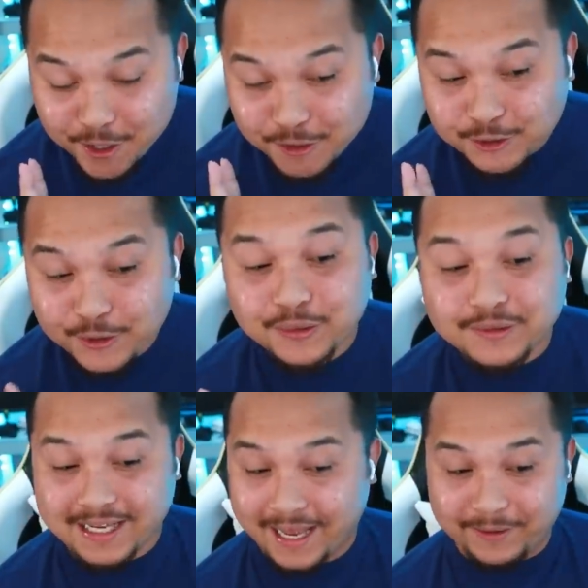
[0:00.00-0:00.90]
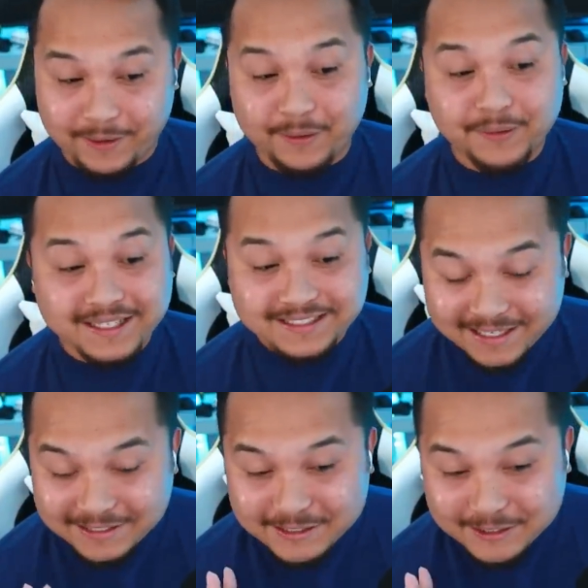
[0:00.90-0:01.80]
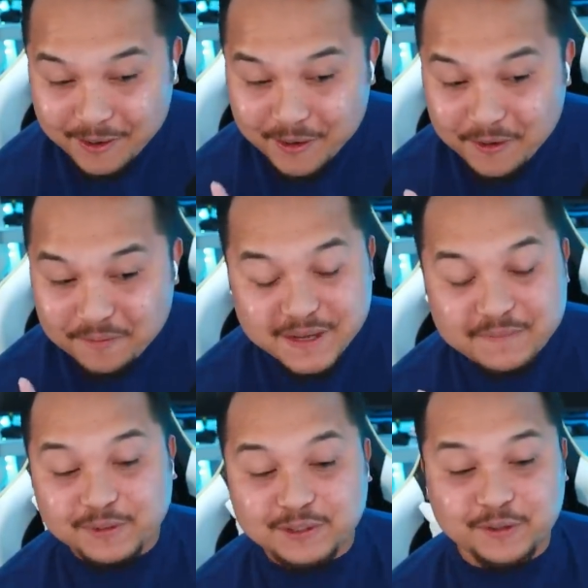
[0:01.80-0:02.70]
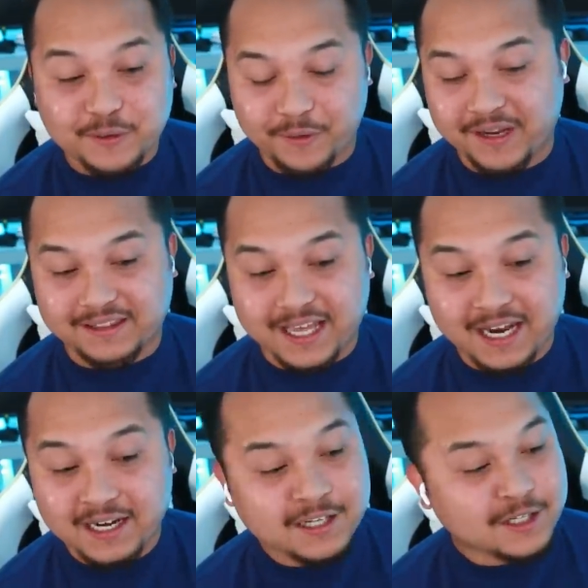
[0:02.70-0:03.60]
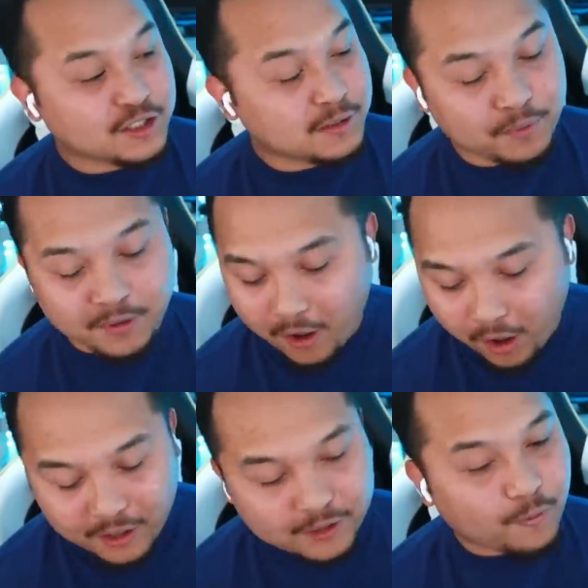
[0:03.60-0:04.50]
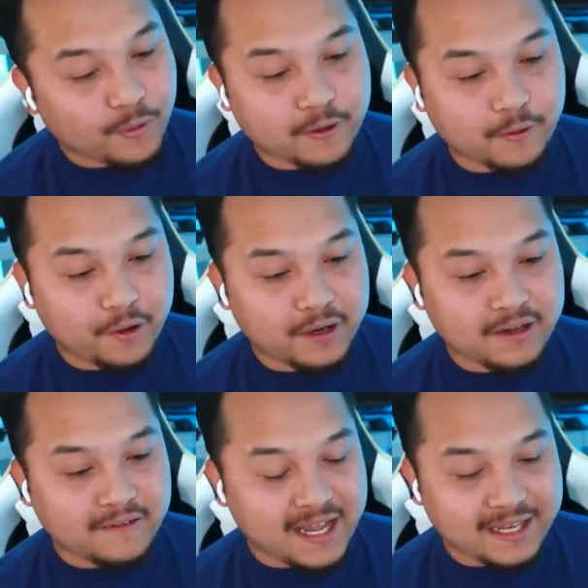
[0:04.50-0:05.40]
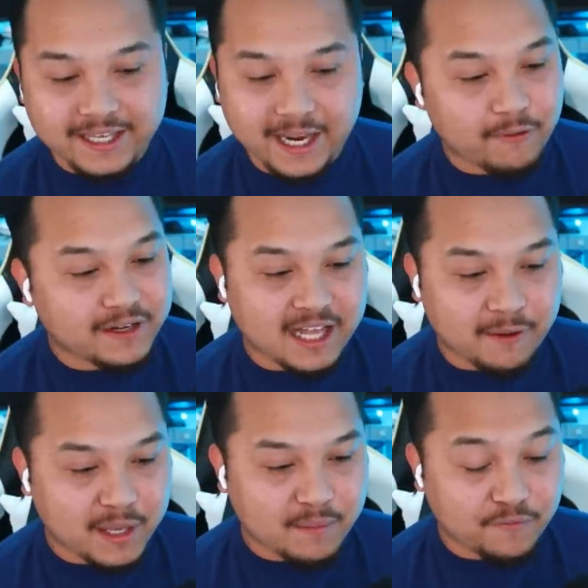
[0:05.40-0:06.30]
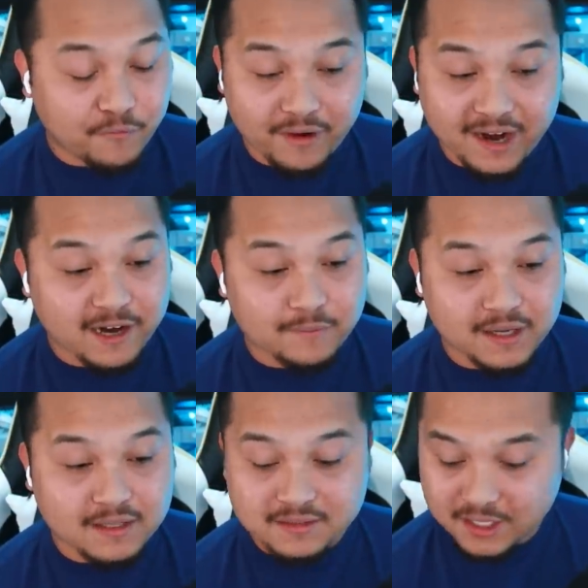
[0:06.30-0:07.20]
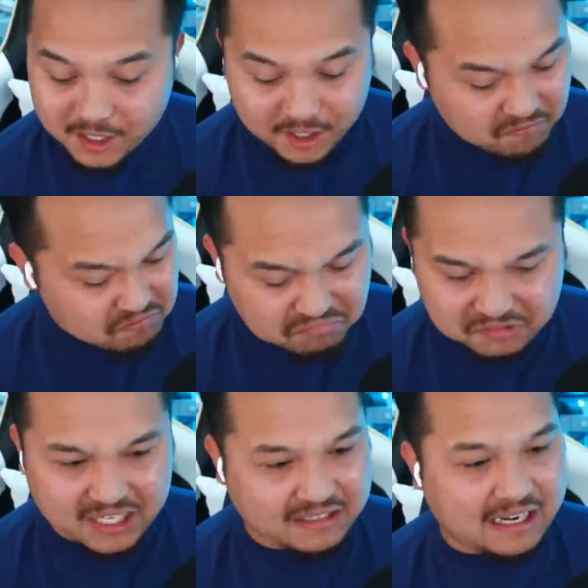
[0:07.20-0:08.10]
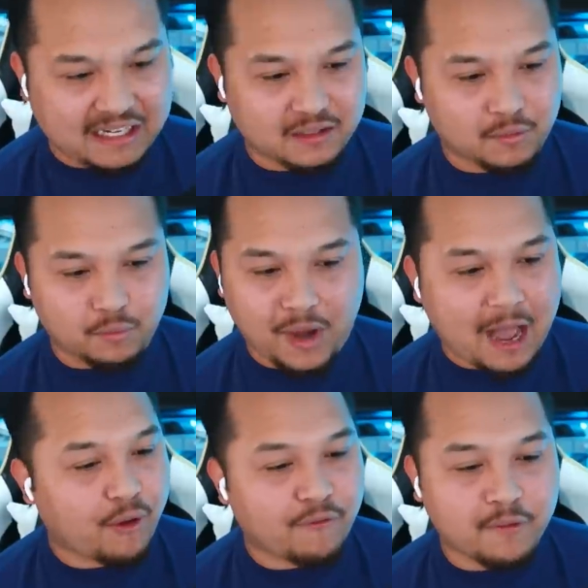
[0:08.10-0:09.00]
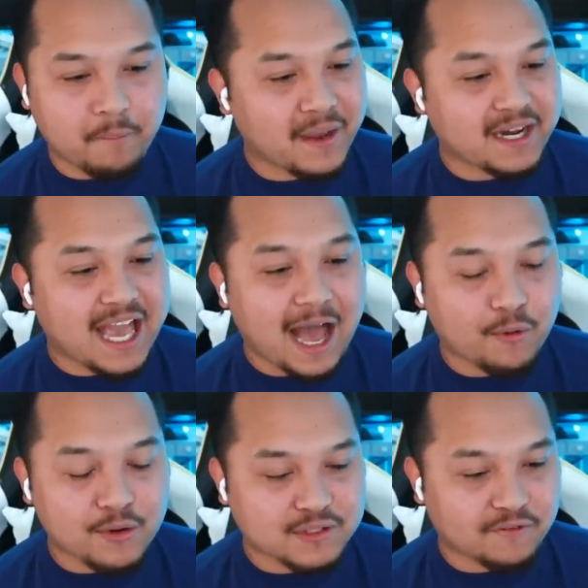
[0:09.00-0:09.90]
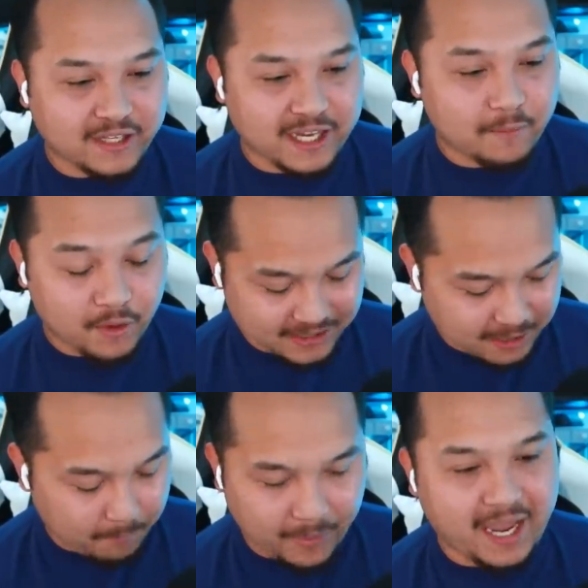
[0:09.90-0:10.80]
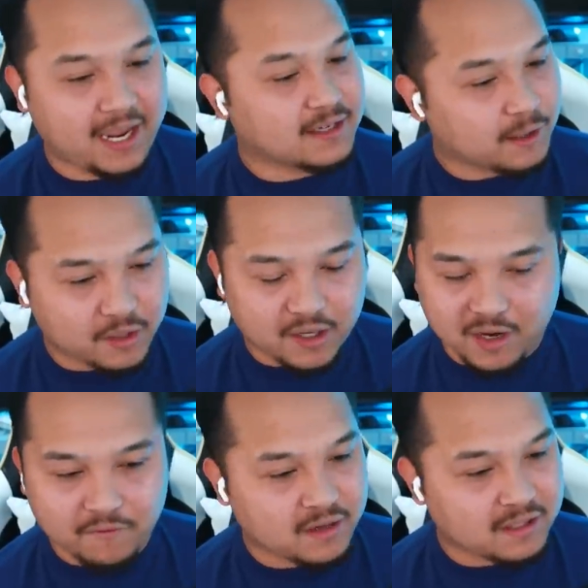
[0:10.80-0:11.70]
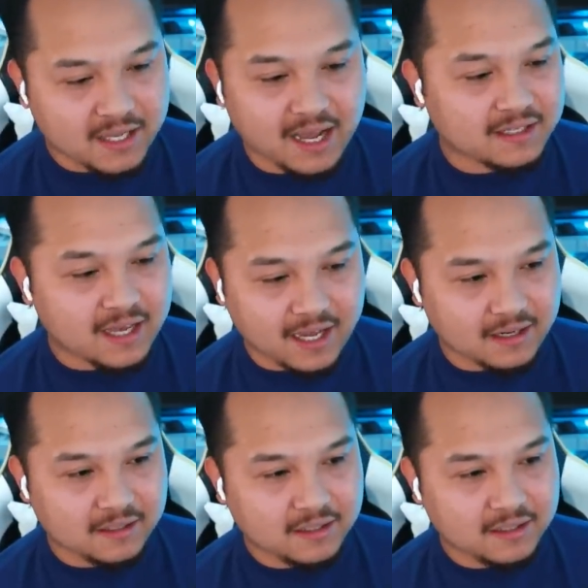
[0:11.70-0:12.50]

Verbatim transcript: two to tango. It takes two people to create that. She put all the work already on like carrying that baby for nine months, did like the however many hours of labor, the pain, the recovery, yada, yada.